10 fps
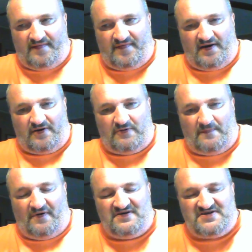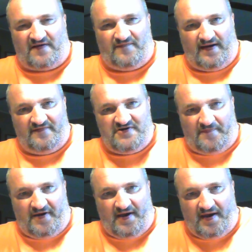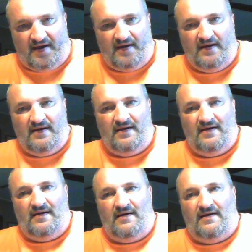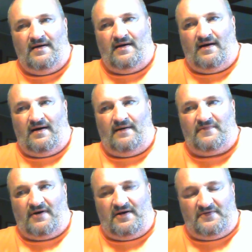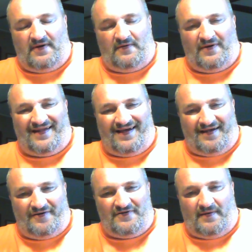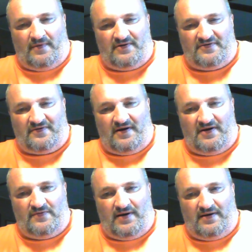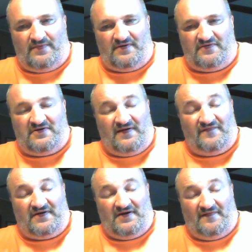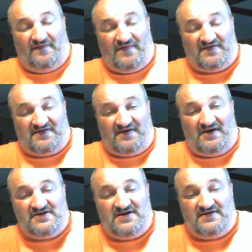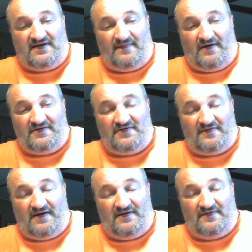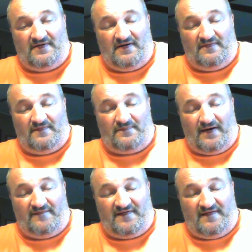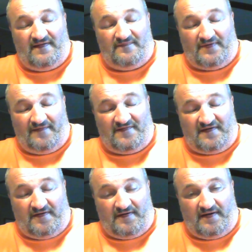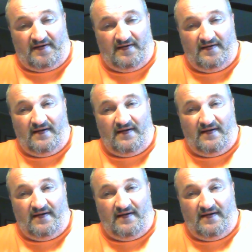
I've got a 3.65 GPA. I'm graduating with honors. I'm also graduating with a certificate of investigations, and I'm also graduating with private private security.